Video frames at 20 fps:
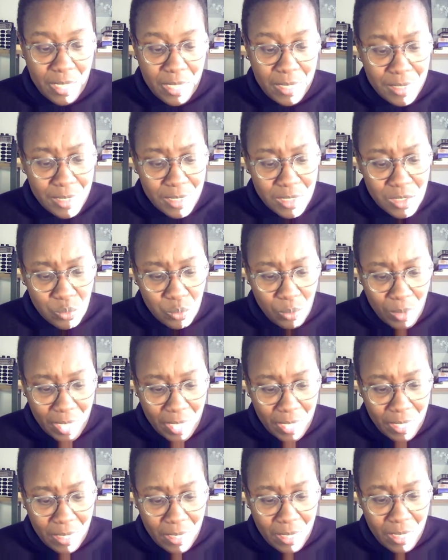In this
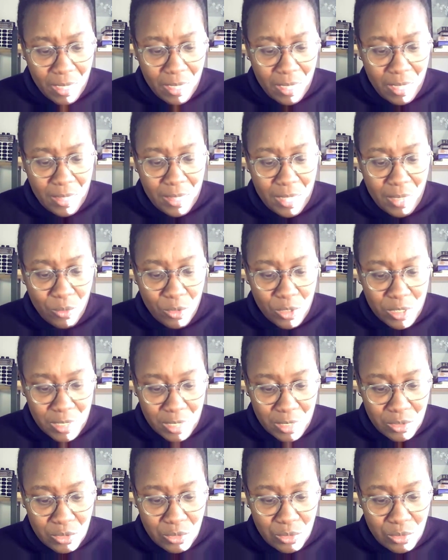way, they were
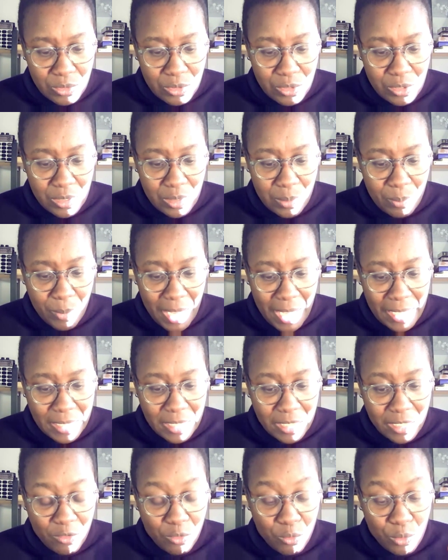central to the
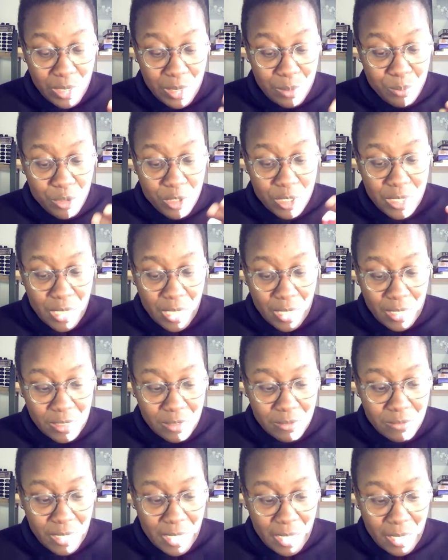binding of
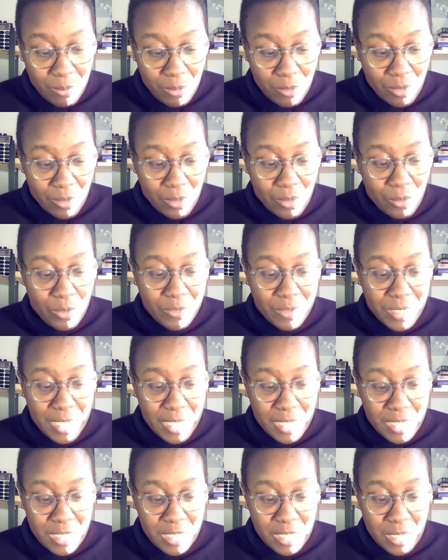reproductive labor with
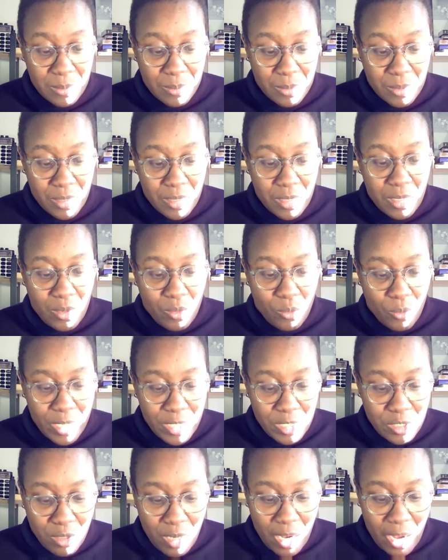kinship,
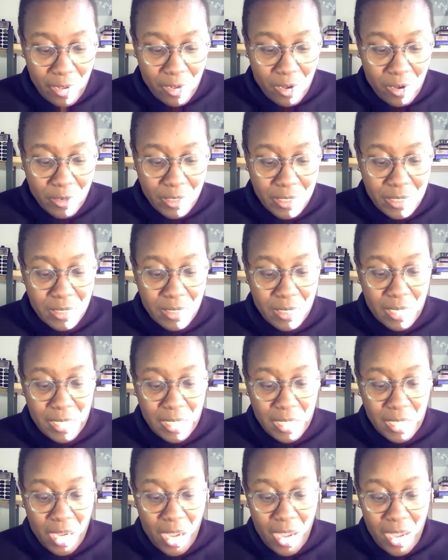racial hierarchy,
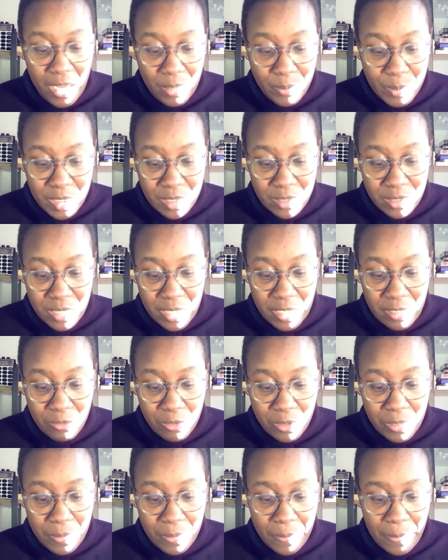and economies of
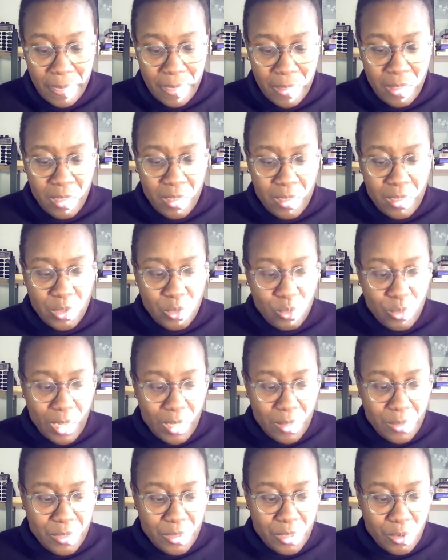slavery.
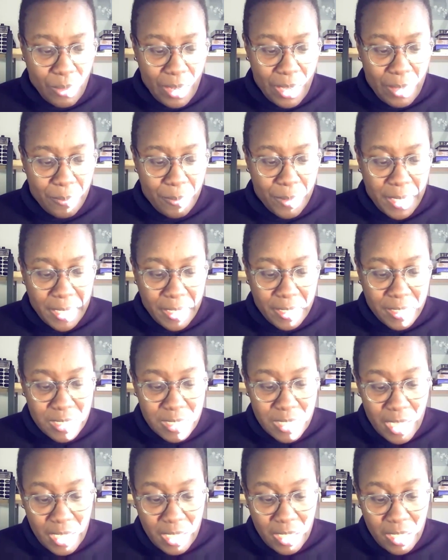Throughout the groundbreaking
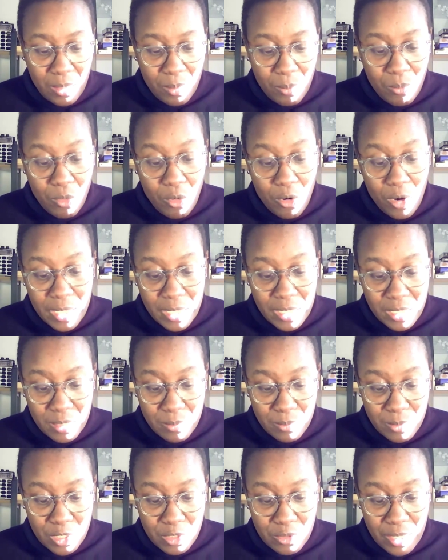study, Morgan
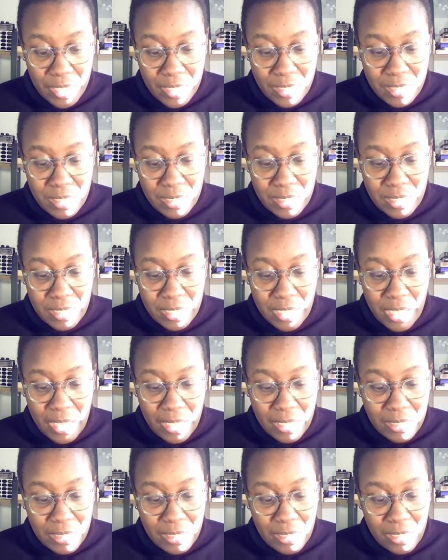demonstrates
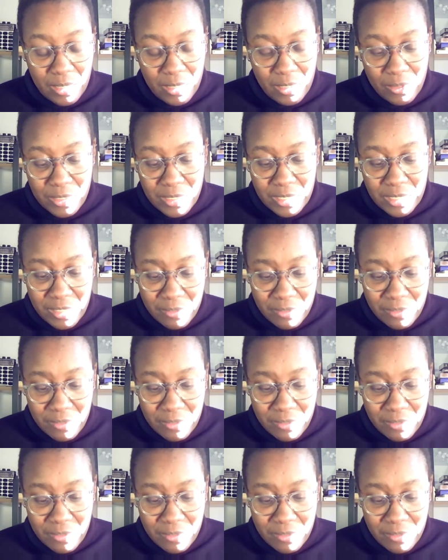that there is